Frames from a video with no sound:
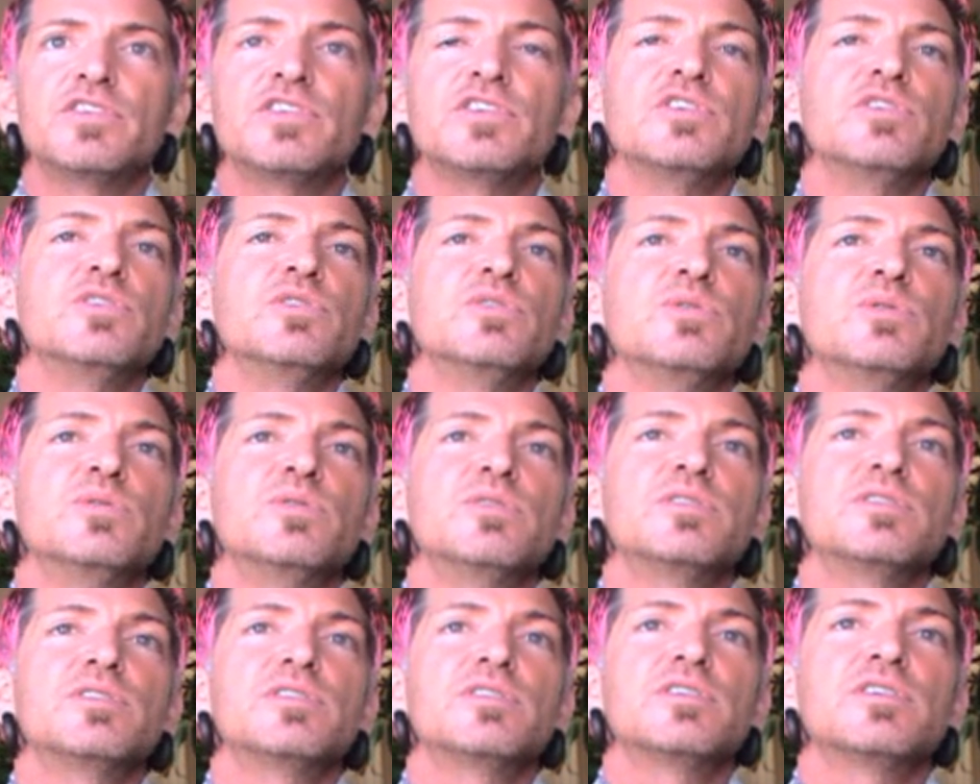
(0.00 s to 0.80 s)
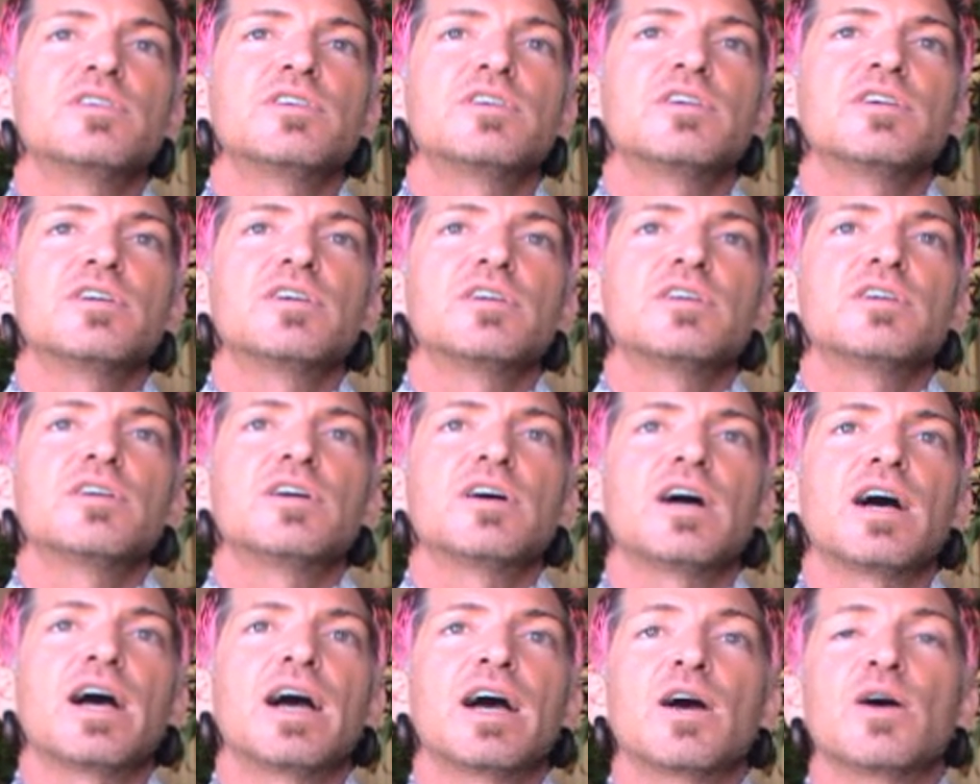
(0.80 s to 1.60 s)
to
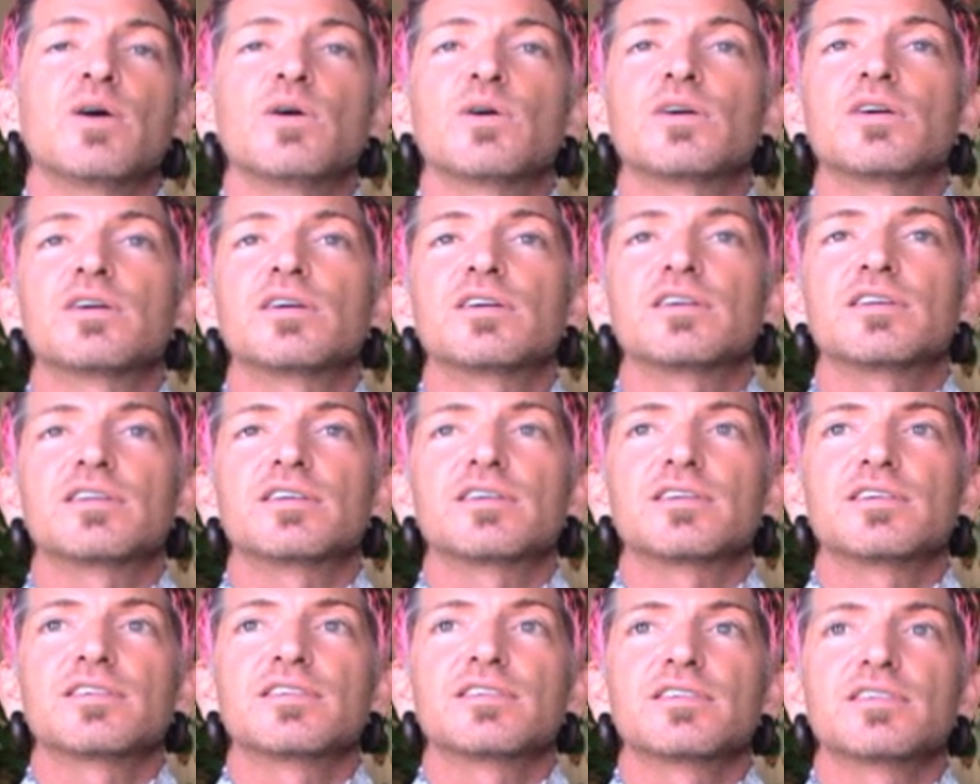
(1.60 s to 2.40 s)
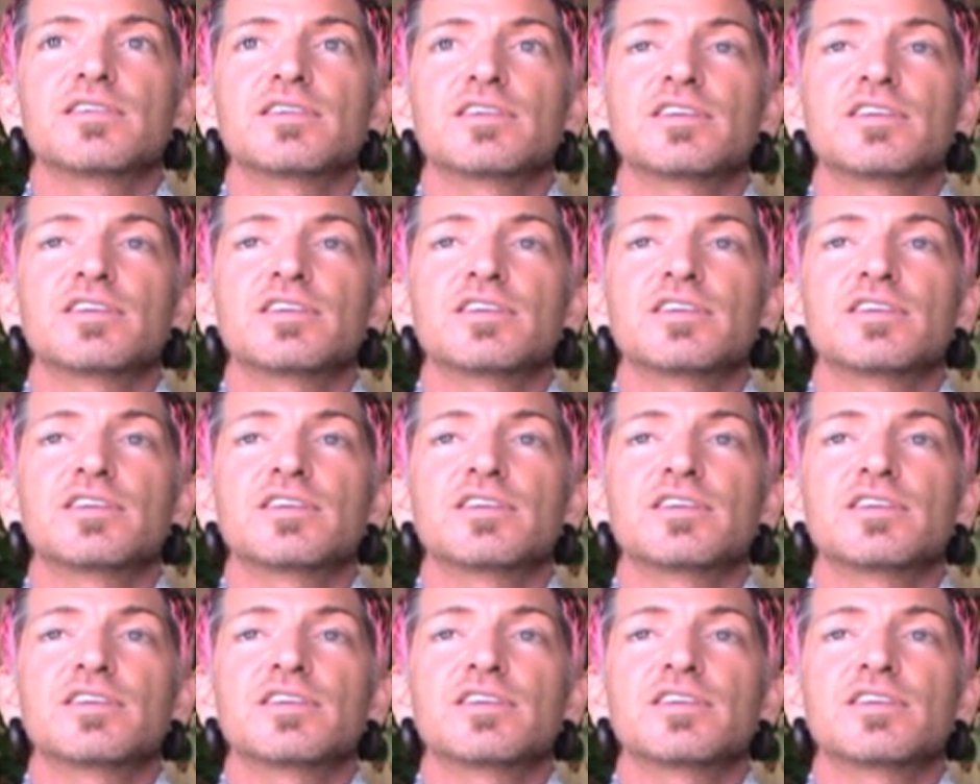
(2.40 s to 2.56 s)
our